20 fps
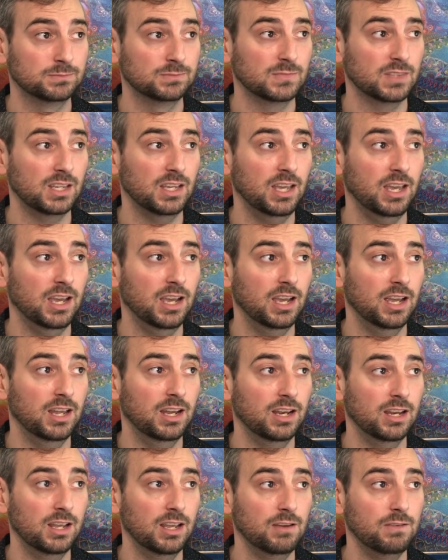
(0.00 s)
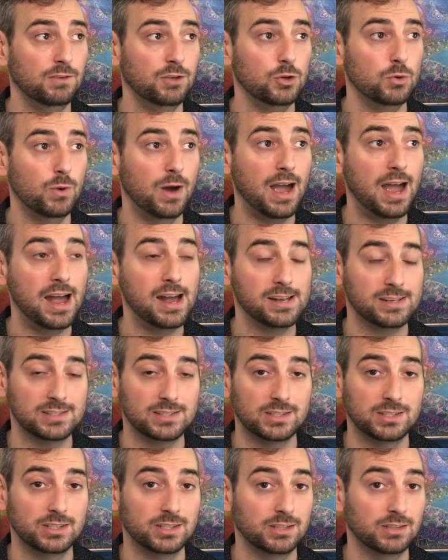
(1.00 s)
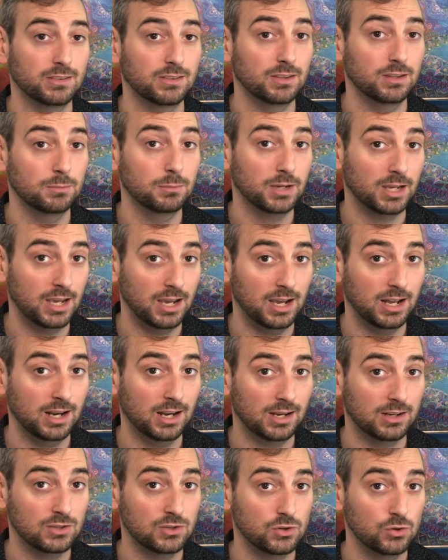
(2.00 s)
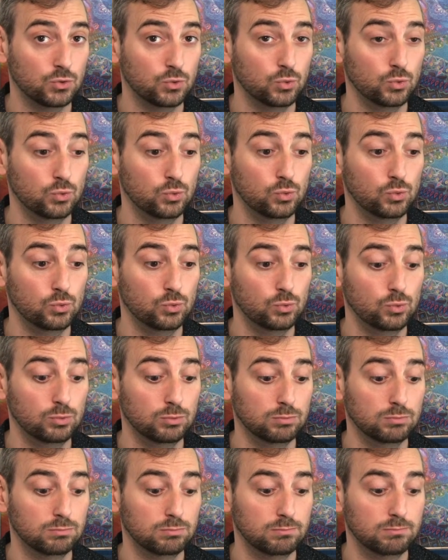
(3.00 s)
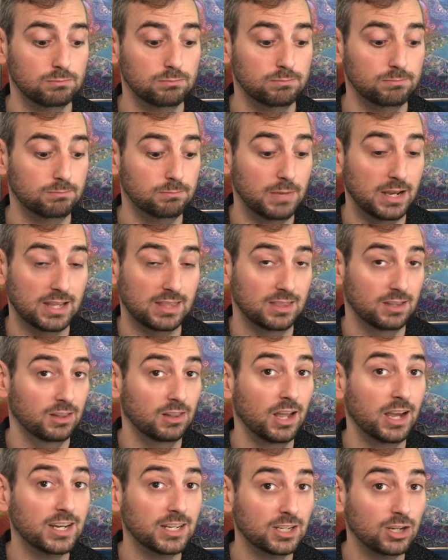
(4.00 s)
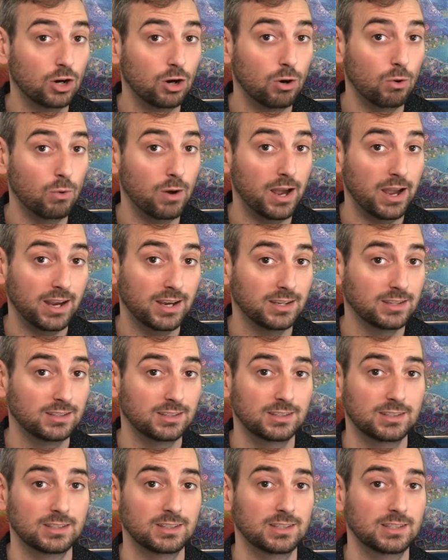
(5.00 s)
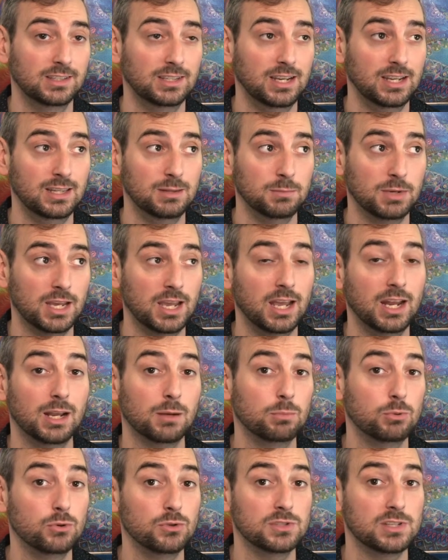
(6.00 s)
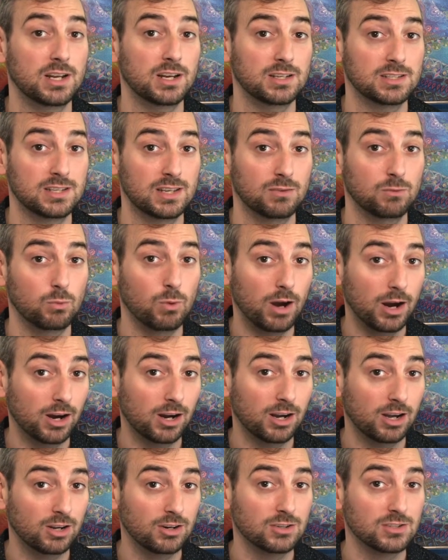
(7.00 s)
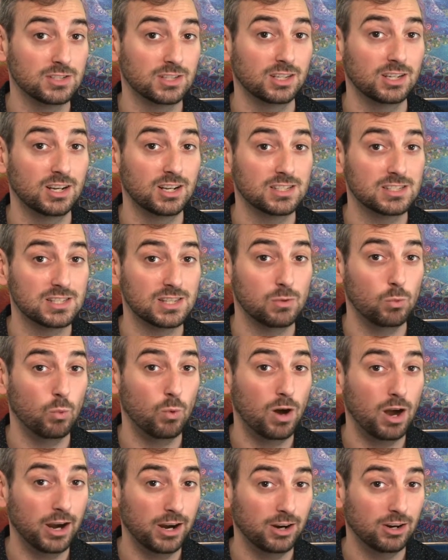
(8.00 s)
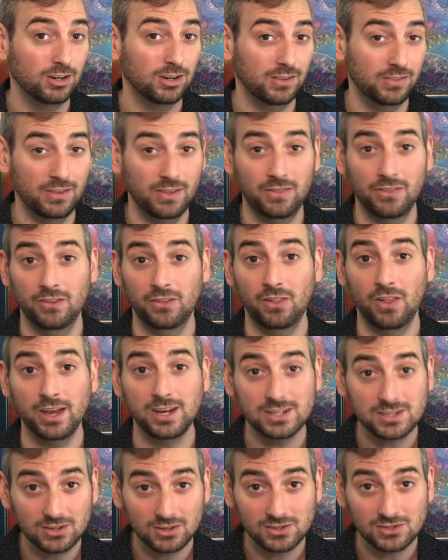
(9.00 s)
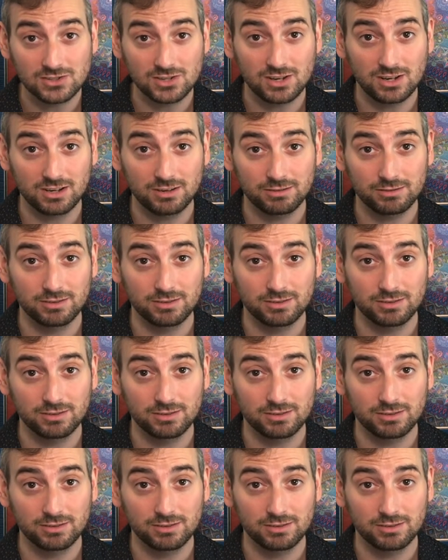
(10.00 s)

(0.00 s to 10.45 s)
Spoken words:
and if you ask the mechanic to make the light go away, and the mechanic pulls out a set of wire cutters and cuts the wire, and then the light turns off,